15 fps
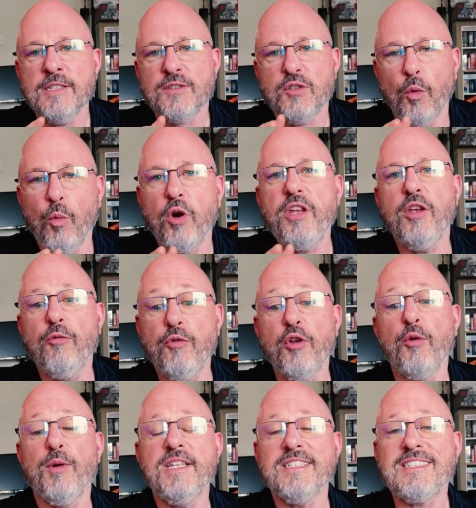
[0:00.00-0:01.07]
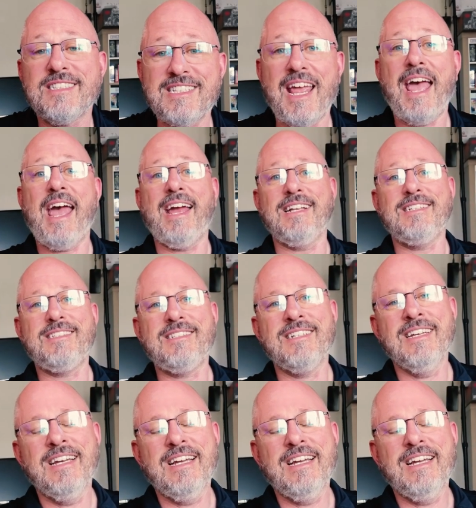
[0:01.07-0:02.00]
So what you do instead